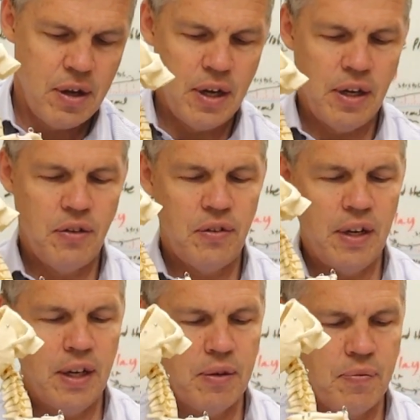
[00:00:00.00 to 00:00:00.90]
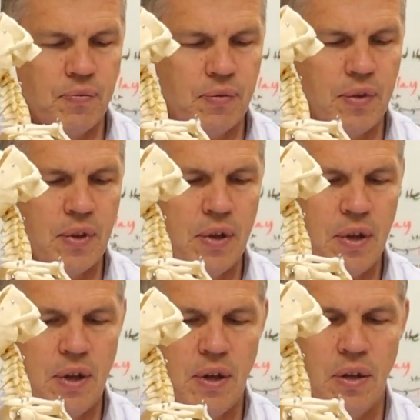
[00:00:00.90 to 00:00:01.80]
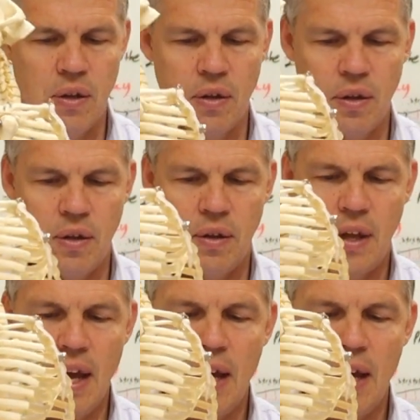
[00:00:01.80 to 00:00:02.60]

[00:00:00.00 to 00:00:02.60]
and he's sitting, the